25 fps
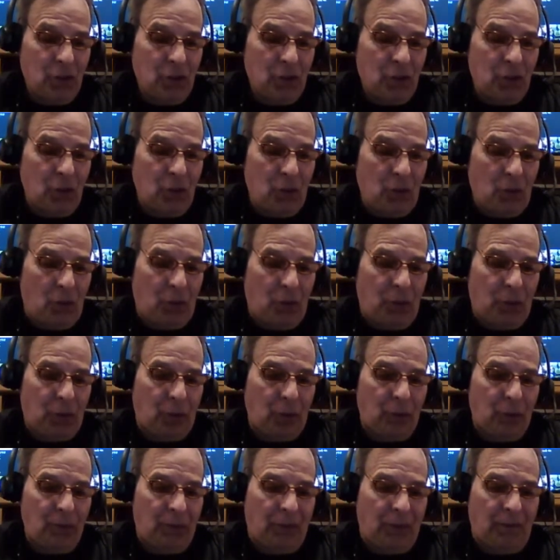to
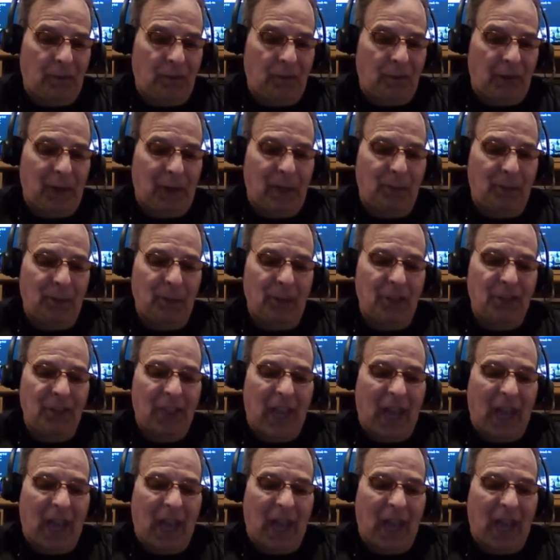Workers and Families